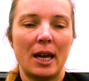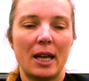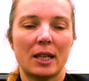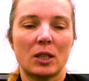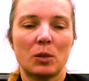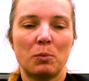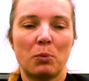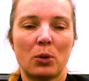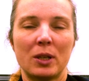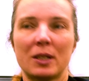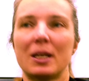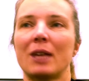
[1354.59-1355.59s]

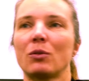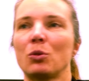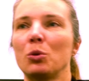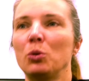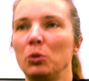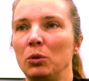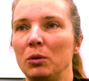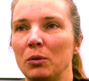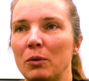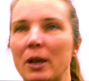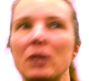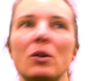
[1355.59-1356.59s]
express that tool, right?